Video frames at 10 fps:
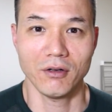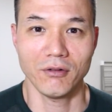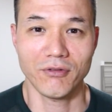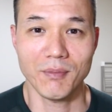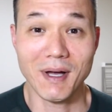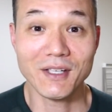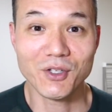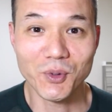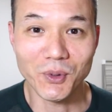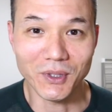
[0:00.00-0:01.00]
from high
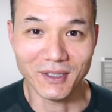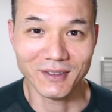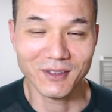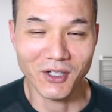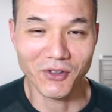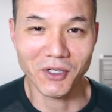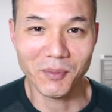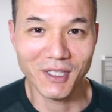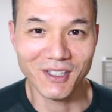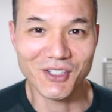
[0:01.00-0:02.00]
school. Are there going to
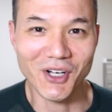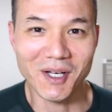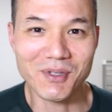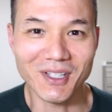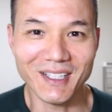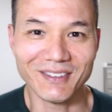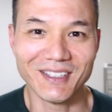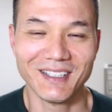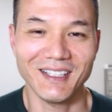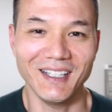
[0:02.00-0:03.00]
be any jobs
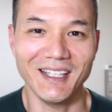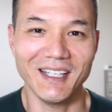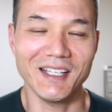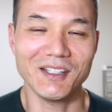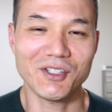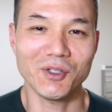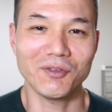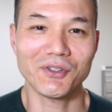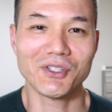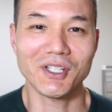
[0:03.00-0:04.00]
left? And so the
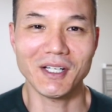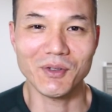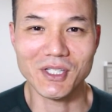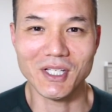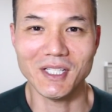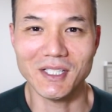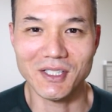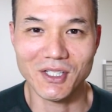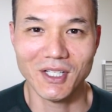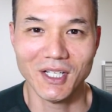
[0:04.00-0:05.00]
first thing I would say
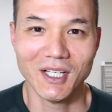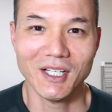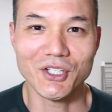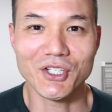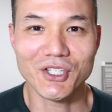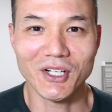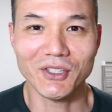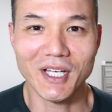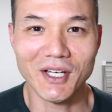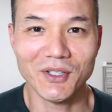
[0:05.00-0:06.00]
is just settle
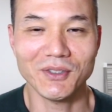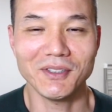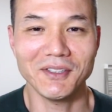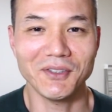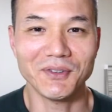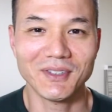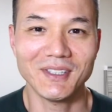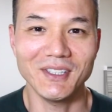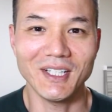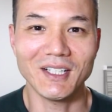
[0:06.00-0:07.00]
down.
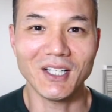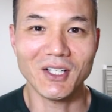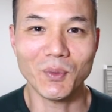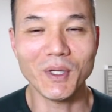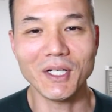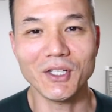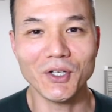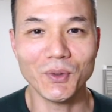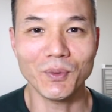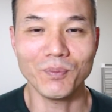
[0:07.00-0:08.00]
You got a long way to
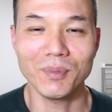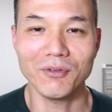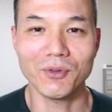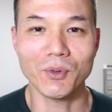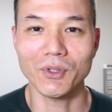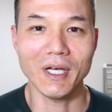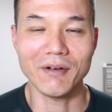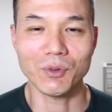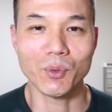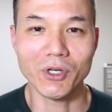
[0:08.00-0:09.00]
go before you
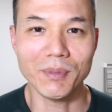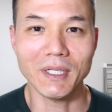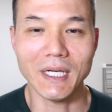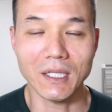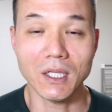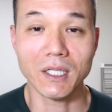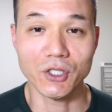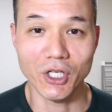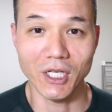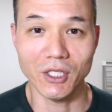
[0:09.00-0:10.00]
have to worry about that. A lot can
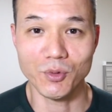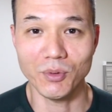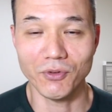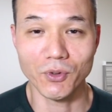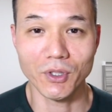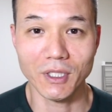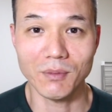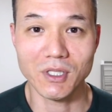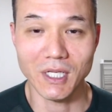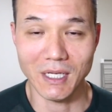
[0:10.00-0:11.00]
change before it
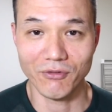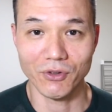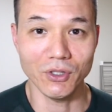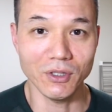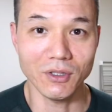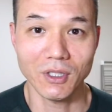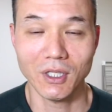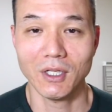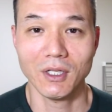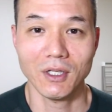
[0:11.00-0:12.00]
comes time for you to
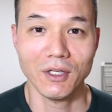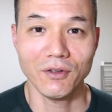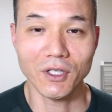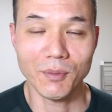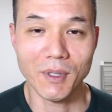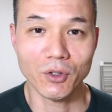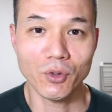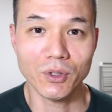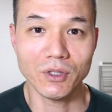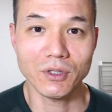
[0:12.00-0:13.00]
think about
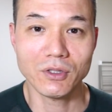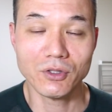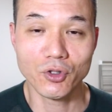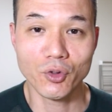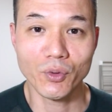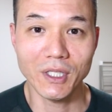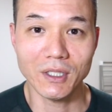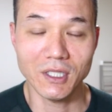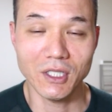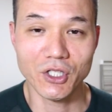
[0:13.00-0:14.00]
going to Korea to
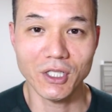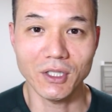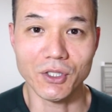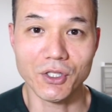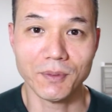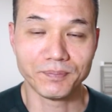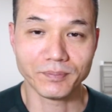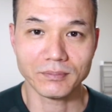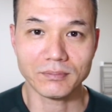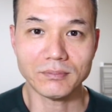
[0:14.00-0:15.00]
teach English.
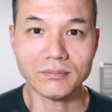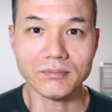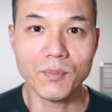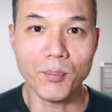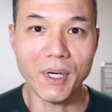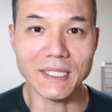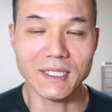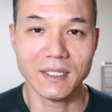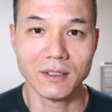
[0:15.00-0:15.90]
But